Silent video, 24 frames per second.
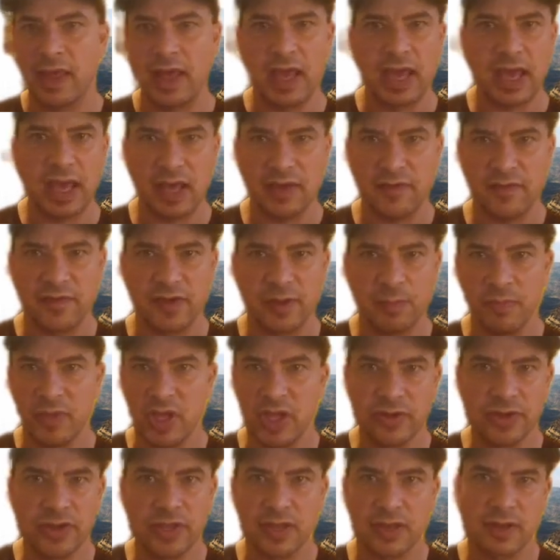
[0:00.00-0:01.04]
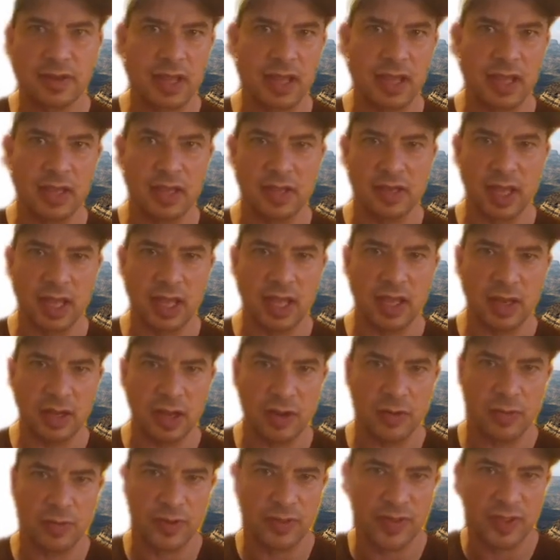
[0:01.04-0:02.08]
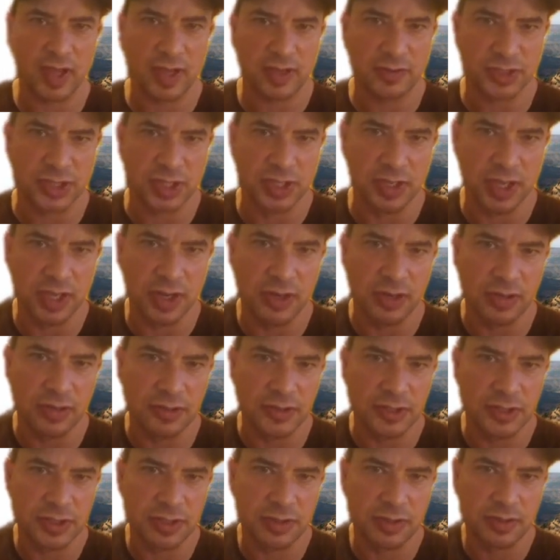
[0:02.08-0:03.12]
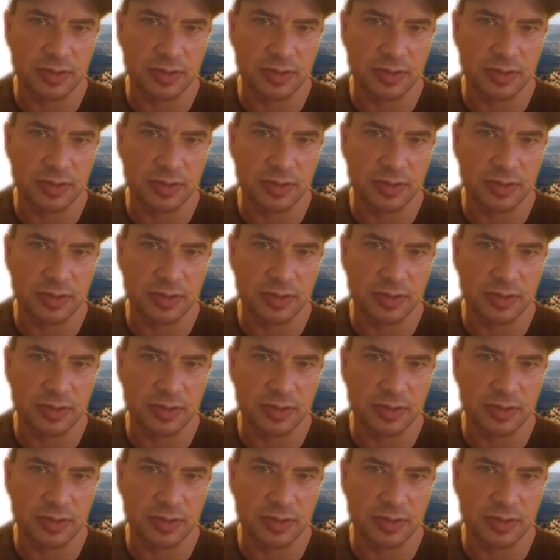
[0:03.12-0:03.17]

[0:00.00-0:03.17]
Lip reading: 500,000 and 800,000 years.